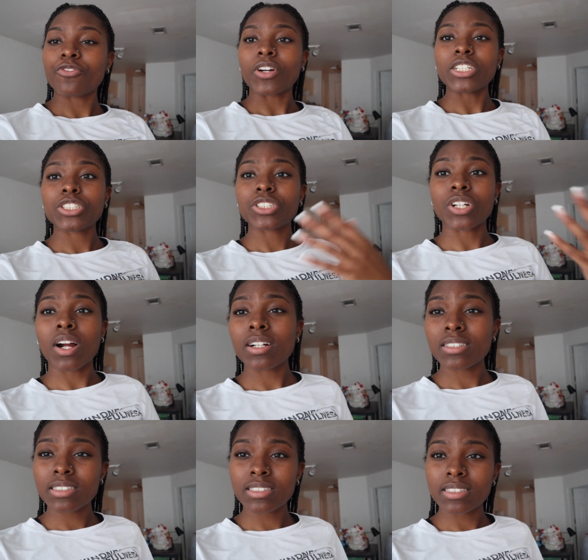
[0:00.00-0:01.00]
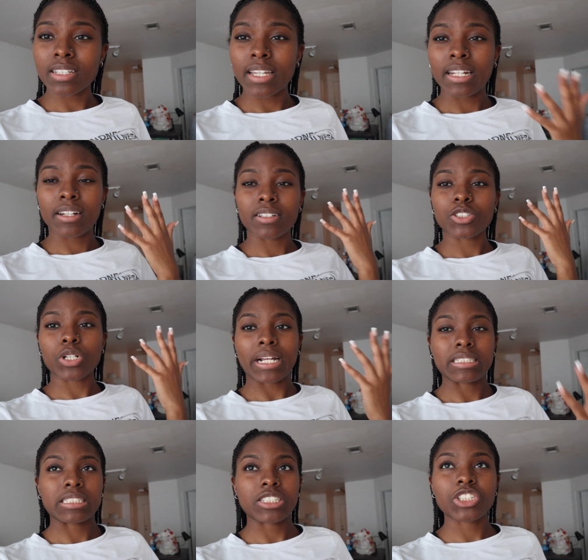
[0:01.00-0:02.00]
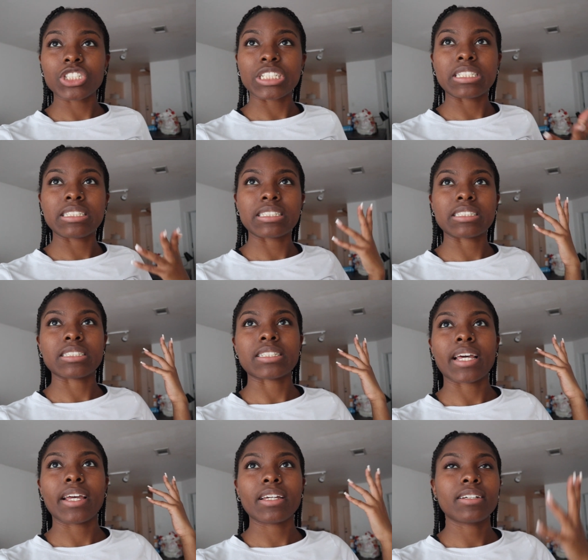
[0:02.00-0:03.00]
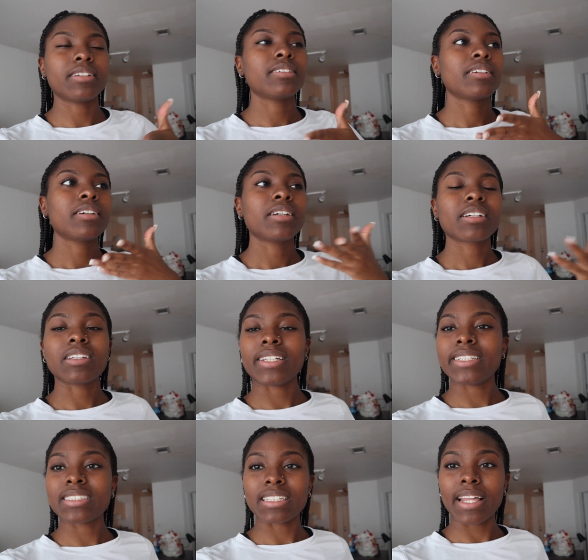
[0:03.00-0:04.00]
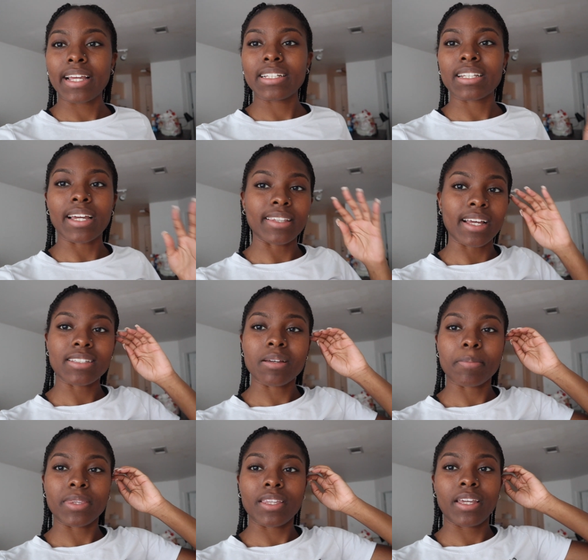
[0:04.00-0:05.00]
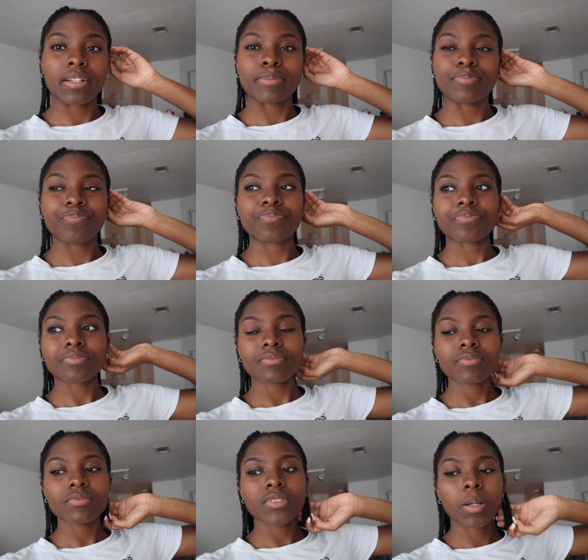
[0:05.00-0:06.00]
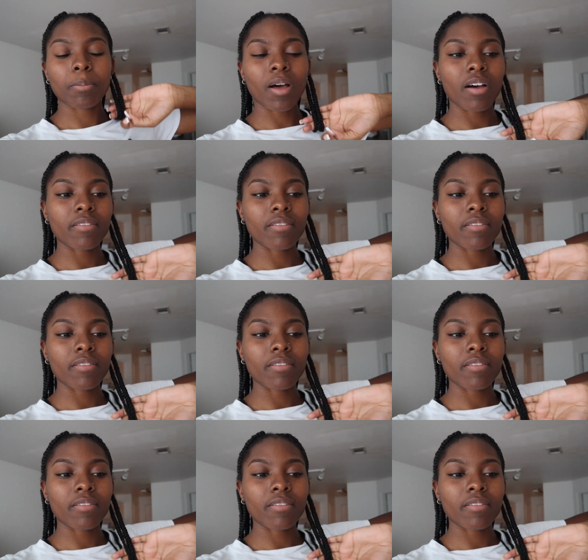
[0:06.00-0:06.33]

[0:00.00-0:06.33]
fresh starts and transitions is like clean slate, like that type of thing. But